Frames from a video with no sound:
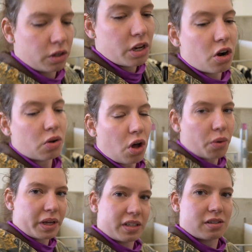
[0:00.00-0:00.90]
you know,
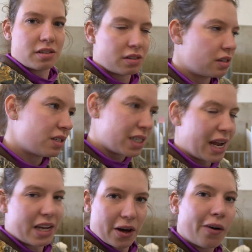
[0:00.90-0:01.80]
going
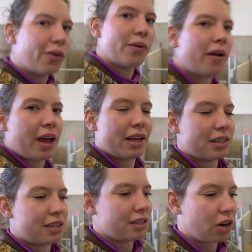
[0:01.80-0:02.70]
psycho
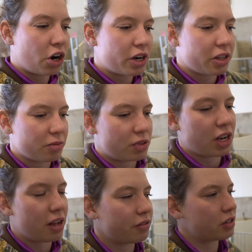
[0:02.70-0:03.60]
and hurting
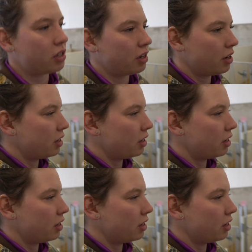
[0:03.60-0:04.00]
themselves,